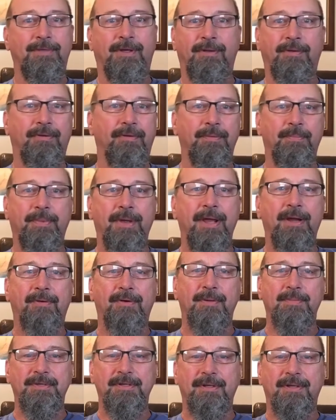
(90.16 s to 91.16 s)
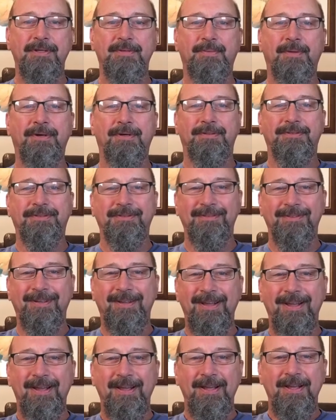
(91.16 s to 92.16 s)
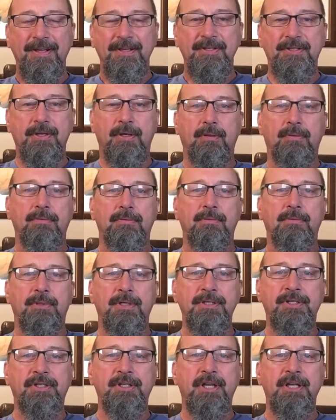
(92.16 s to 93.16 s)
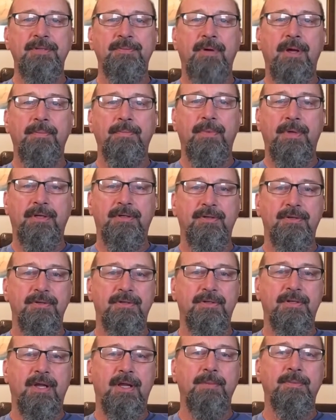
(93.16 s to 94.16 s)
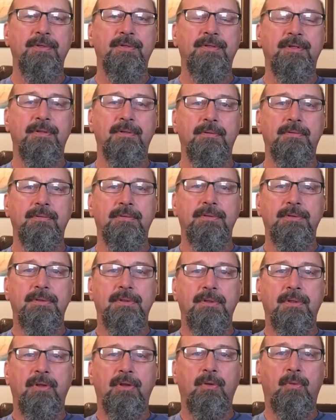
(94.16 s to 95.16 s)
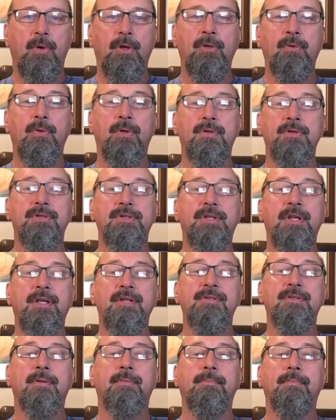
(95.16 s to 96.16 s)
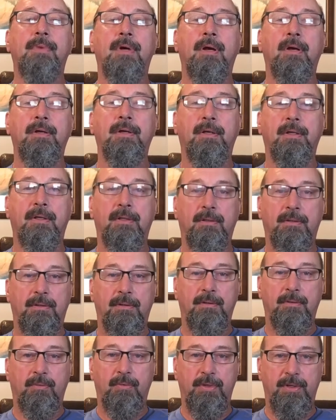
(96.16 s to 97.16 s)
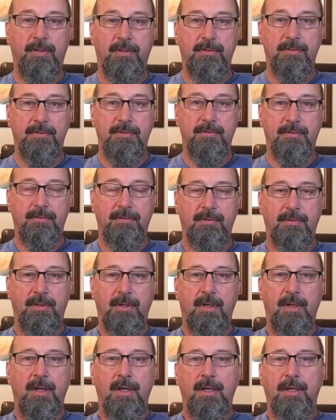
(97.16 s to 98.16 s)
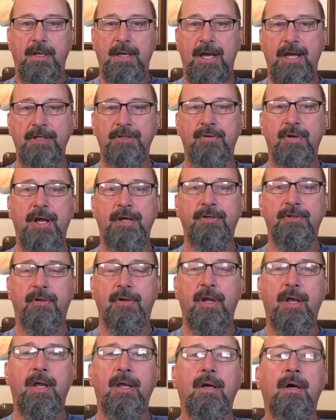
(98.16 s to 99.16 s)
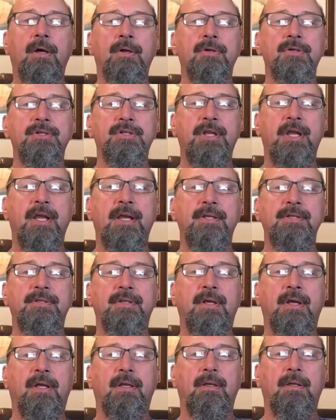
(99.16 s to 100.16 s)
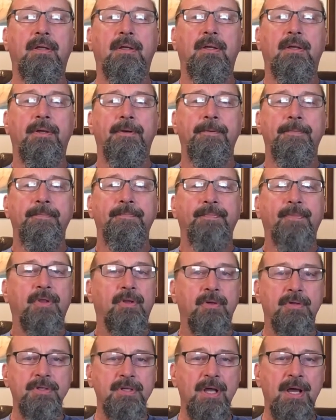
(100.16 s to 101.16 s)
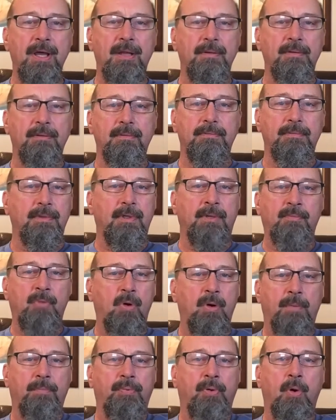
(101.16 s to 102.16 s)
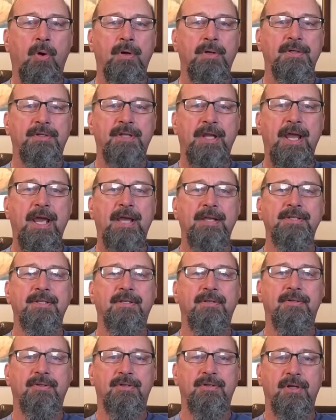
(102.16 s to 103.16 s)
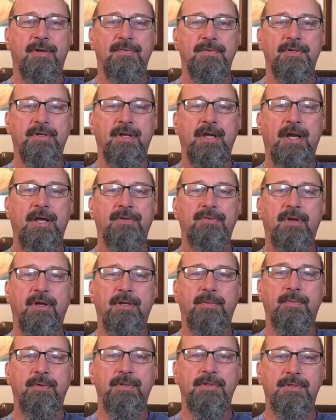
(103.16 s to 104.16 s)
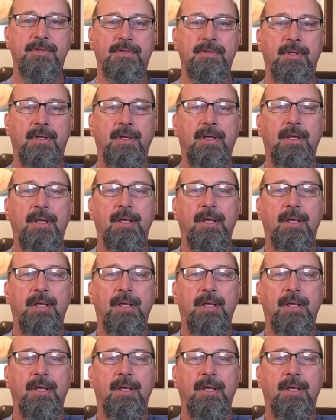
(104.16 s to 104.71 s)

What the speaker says: other than bankruptcy, I suppose. So let's change my mentor's statement to the one who understands the marketing wins. Contractor A understands that there's not a more important task in your service or contracting business